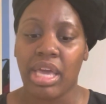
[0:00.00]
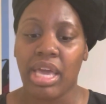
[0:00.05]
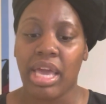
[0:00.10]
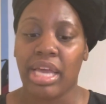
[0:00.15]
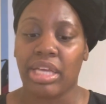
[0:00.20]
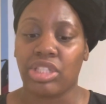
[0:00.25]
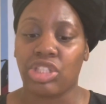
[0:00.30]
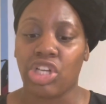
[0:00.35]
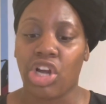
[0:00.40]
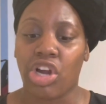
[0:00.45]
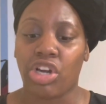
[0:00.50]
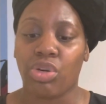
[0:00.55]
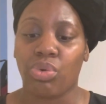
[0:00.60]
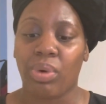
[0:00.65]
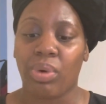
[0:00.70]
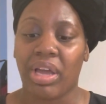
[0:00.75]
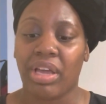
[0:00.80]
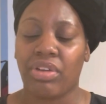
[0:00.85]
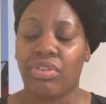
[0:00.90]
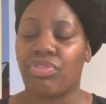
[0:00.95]
and turn
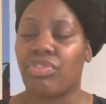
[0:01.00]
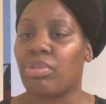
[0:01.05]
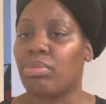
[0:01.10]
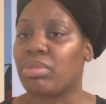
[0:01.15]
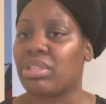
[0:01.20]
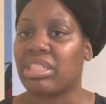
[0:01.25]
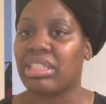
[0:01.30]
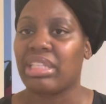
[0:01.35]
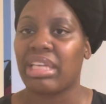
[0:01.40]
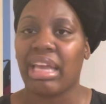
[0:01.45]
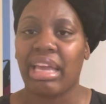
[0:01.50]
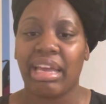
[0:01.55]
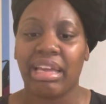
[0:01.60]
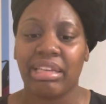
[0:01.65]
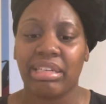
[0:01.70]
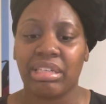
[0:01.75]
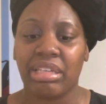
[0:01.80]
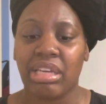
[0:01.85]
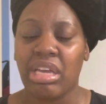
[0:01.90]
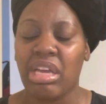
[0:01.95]
away from
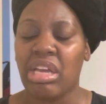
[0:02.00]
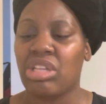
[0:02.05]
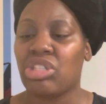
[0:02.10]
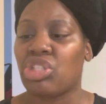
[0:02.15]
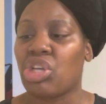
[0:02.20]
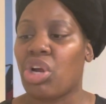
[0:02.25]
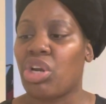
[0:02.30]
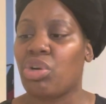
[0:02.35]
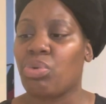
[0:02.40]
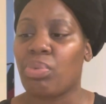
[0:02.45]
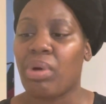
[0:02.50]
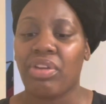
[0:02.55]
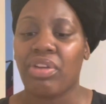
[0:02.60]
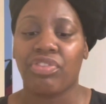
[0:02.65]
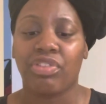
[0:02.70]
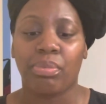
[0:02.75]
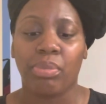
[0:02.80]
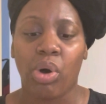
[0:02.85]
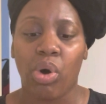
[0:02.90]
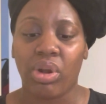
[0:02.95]
sin, turn away
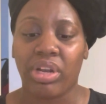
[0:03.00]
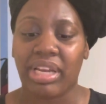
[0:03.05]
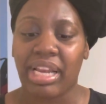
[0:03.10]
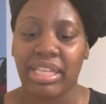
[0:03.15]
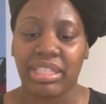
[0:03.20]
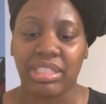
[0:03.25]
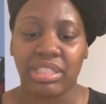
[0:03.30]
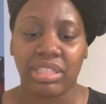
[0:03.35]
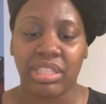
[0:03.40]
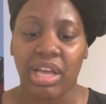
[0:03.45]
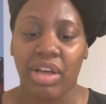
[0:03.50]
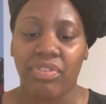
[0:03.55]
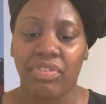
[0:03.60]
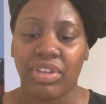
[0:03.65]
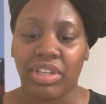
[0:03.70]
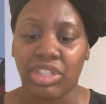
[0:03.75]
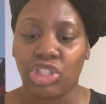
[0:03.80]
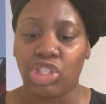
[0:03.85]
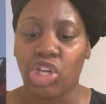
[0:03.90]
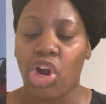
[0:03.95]
from all of that stuff,
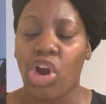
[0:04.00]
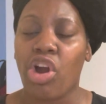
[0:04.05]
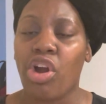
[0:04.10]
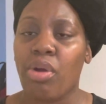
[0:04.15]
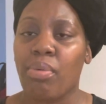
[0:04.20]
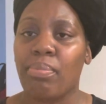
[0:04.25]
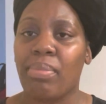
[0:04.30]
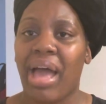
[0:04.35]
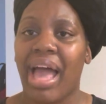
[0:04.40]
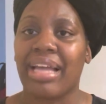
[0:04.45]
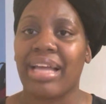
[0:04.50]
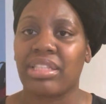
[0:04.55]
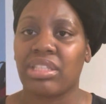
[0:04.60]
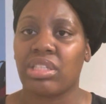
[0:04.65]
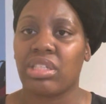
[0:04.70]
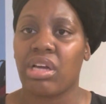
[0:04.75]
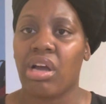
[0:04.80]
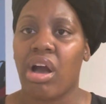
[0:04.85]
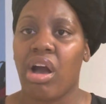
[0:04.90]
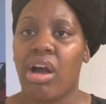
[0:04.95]
and turn back to
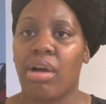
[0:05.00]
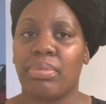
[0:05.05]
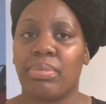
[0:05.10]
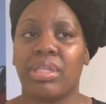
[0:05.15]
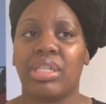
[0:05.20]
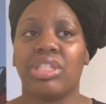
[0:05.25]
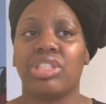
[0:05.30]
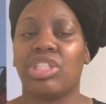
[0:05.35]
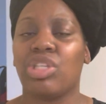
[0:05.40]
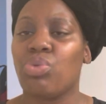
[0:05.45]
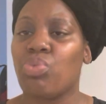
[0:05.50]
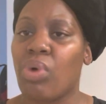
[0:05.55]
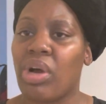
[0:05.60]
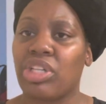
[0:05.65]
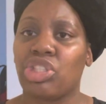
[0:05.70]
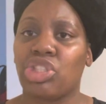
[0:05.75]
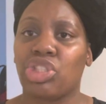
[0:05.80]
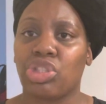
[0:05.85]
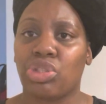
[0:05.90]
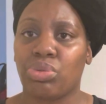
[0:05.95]
God, because he
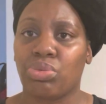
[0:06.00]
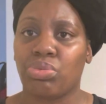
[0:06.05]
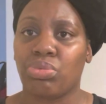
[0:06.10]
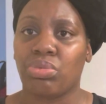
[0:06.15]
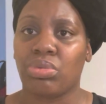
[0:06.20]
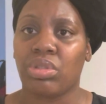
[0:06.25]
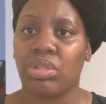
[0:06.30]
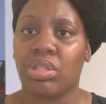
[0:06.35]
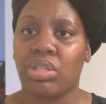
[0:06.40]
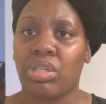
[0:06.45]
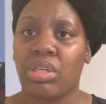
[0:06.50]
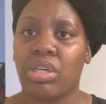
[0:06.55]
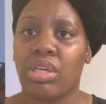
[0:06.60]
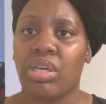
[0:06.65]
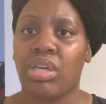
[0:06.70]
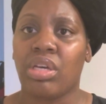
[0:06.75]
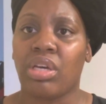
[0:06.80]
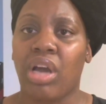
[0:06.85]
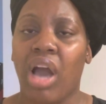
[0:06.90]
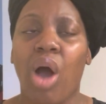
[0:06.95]
wants you.
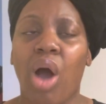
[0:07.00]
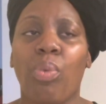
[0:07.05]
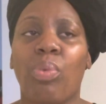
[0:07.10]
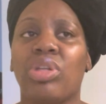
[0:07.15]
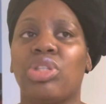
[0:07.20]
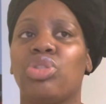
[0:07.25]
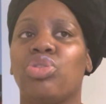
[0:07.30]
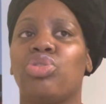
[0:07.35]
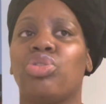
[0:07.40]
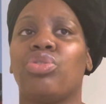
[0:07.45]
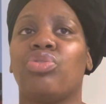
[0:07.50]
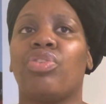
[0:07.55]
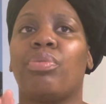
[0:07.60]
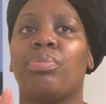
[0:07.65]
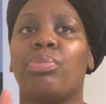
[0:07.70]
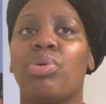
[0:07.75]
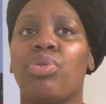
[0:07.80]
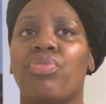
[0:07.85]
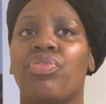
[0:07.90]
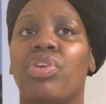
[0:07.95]
God wants you to
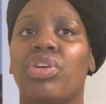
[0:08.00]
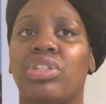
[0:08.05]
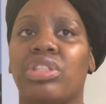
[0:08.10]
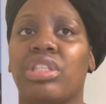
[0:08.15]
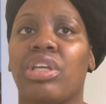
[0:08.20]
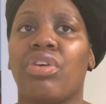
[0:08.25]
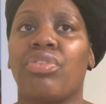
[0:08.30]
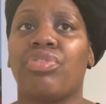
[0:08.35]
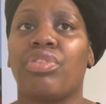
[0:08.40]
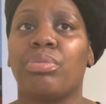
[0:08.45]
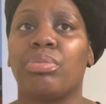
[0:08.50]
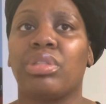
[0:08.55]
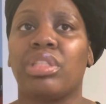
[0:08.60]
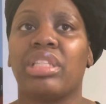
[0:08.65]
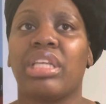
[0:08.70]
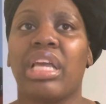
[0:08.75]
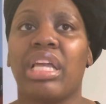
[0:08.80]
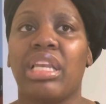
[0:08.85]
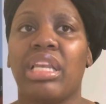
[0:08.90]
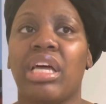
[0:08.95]
remove yourself from
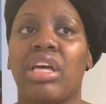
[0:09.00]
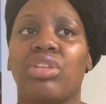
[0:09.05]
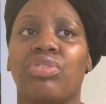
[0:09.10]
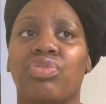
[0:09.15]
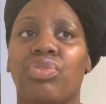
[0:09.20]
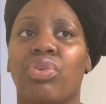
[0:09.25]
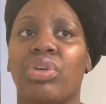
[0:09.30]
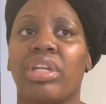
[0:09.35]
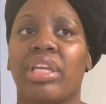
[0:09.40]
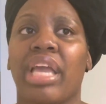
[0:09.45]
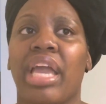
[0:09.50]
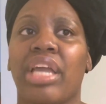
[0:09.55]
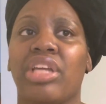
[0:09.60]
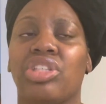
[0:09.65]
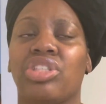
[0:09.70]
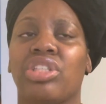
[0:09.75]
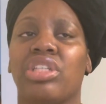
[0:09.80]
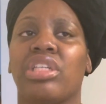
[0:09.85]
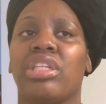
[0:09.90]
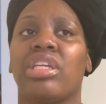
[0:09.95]
sin, lust,
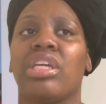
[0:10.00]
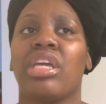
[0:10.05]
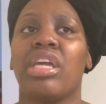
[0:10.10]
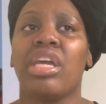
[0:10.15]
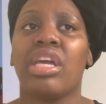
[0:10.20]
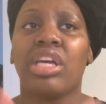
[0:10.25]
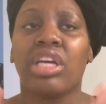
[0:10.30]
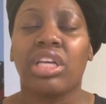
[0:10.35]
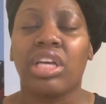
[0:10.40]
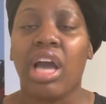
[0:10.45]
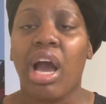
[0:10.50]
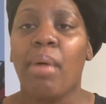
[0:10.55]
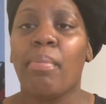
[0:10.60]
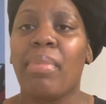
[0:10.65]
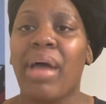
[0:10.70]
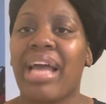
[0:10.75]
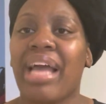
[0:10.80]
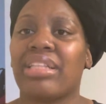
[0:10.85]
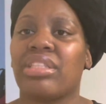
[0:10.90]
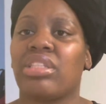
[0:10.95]
fornication. Come
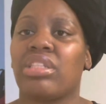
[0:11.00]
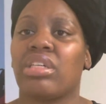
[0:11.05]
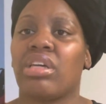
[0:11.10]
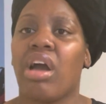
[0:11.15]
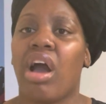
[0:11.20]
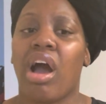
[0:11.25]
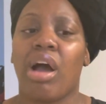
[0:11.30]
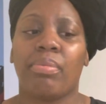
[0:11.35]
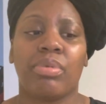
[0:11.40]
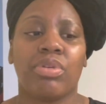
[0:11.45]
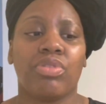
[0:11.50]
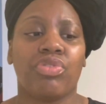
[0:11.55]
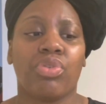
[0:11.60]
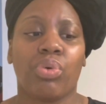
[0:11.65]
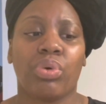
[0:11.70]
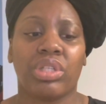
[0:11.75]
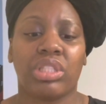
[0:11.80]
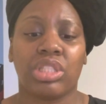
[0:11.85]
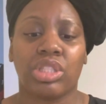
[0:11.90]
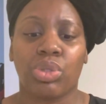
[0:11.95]
back to God
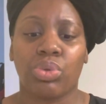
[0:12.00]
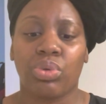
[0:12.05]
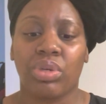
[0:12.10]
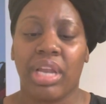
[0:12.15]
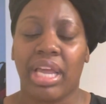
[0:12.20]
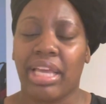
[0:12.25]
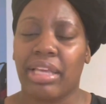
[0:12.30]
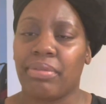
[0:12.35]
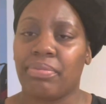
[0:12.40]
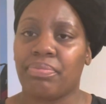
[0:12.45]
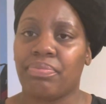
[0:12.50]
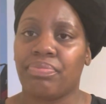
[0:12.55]
before it's too late.